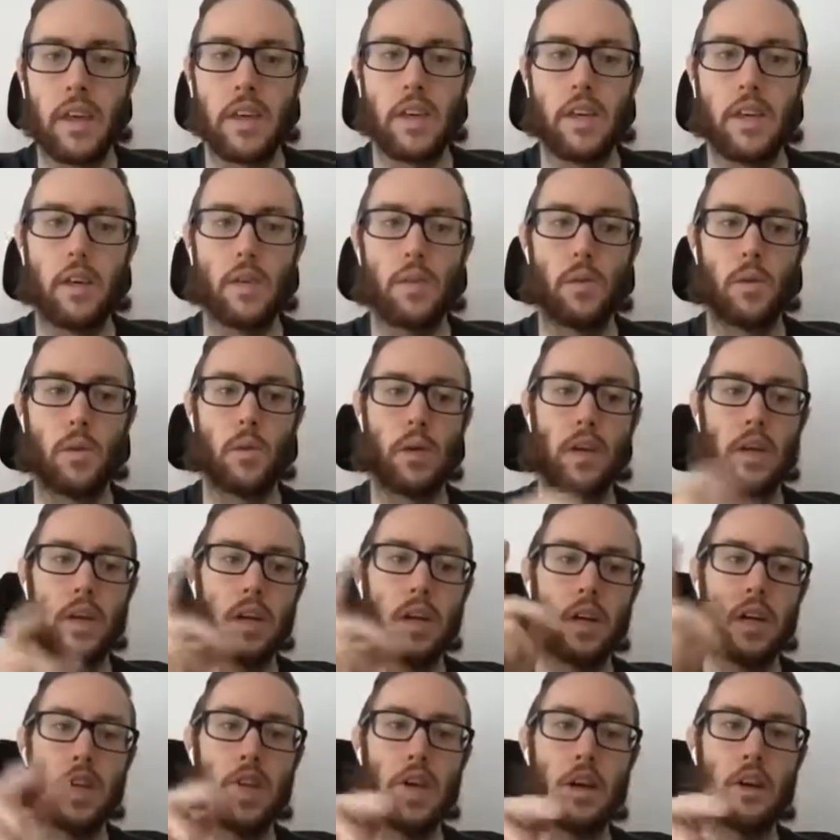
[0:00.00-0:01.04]
Thank you, Irina.
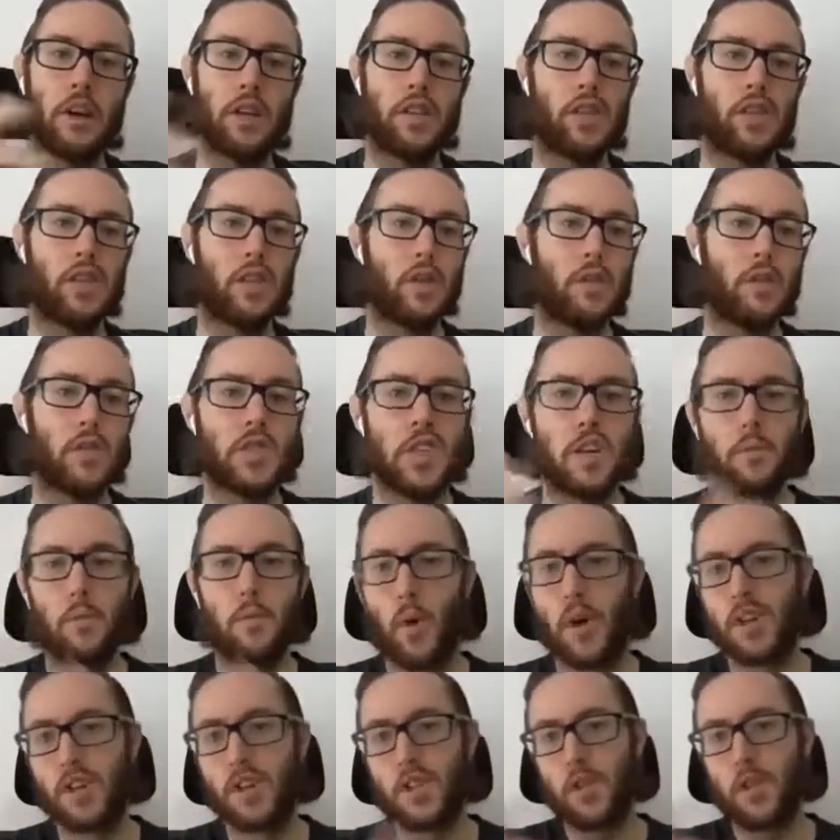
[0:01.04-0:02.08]
And Gary, to you, same
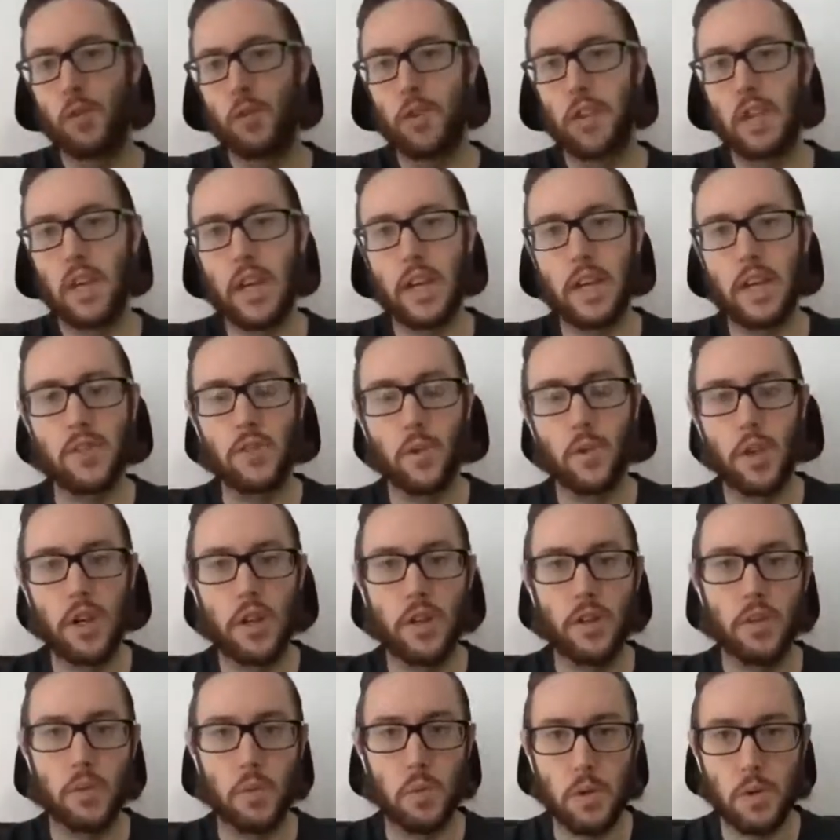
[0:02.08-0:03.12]
question. Over the next three
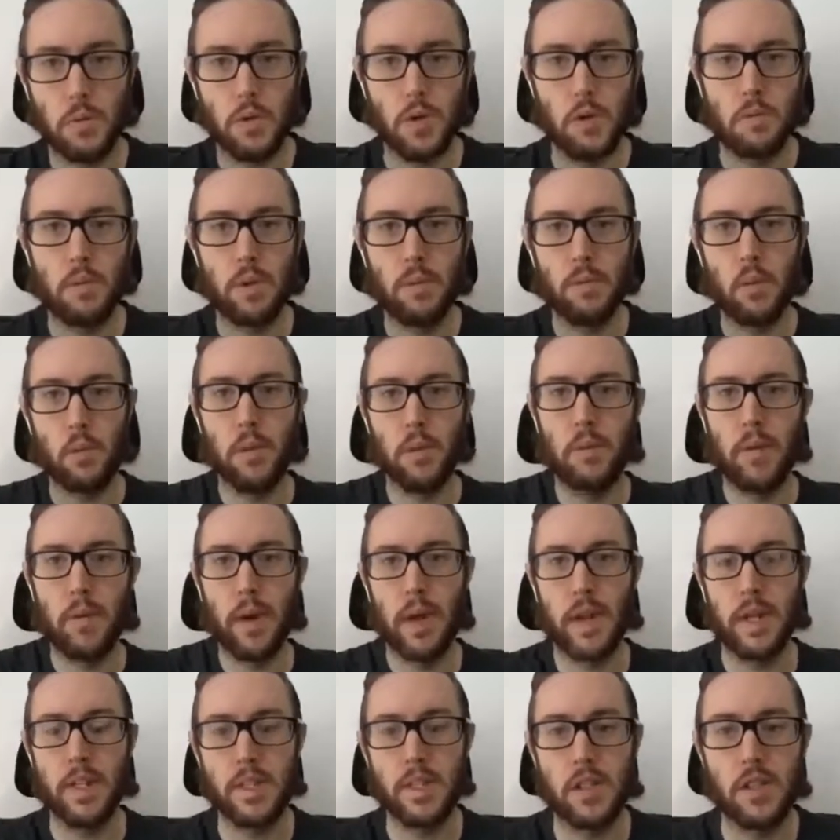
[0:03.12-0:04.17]
years, what should people be
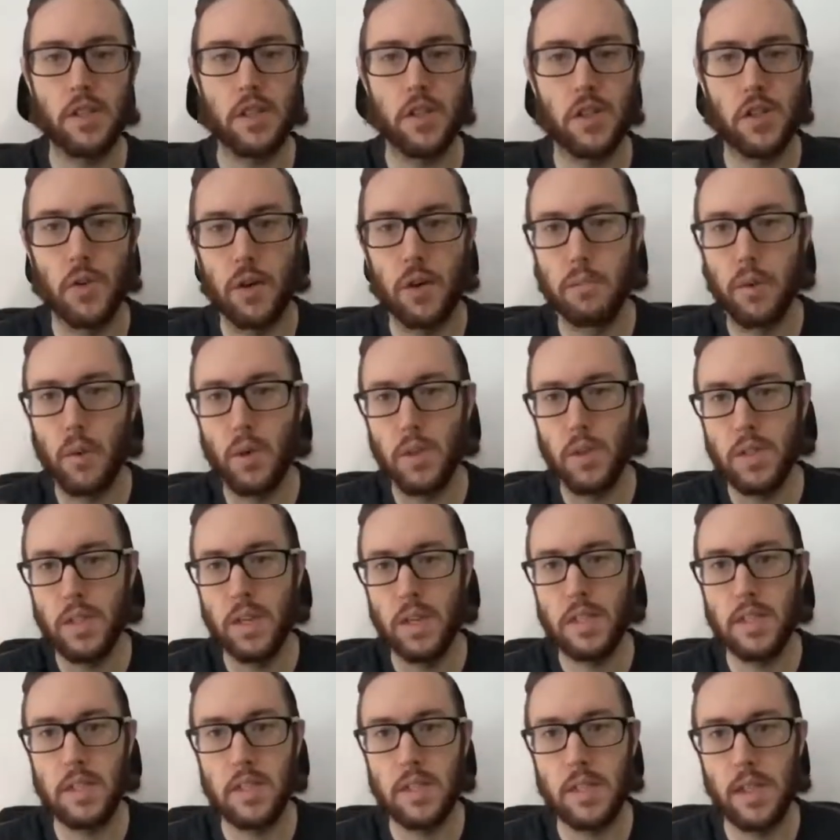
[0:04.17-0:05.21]
paying attention to on both
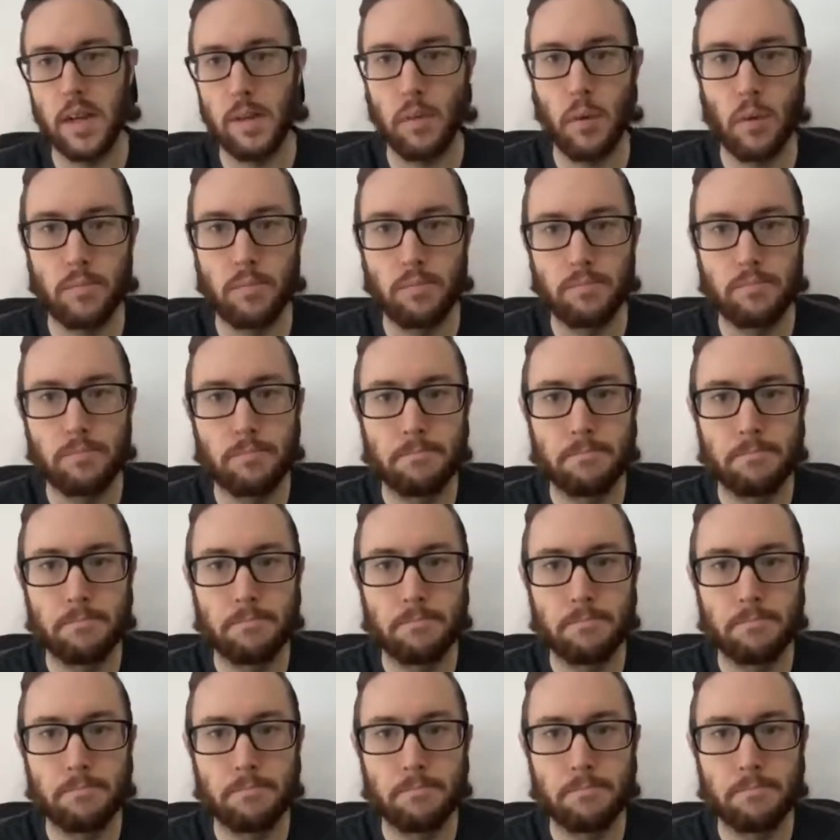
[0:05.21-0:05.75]
sides of the table?